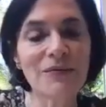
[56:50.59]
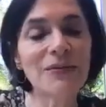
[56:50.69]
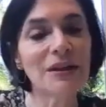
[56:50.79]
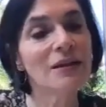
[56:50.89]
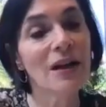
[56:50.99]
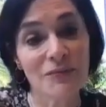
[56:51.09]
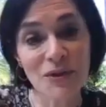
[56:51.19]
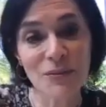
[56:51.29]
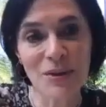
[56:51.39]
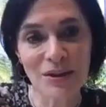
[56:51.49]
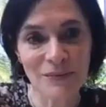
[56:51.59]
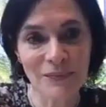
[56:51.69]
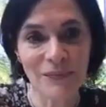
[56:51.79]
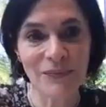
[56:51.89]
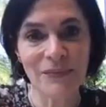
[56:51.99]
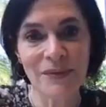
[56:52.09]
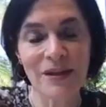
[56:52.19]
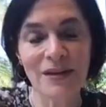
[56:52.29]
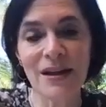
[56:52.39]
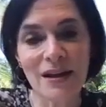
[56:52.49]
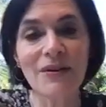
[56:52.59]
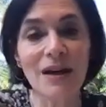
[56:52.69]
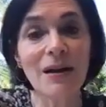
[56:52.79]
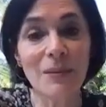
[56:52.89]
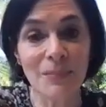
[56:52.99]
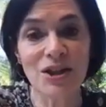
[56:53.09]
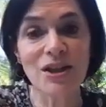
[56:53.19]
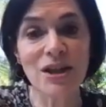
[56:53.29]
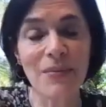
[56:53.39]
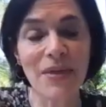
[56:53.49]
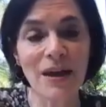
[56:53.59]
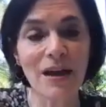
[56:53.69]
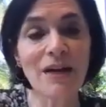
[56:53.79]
feel comfortable, then I've accomplished something.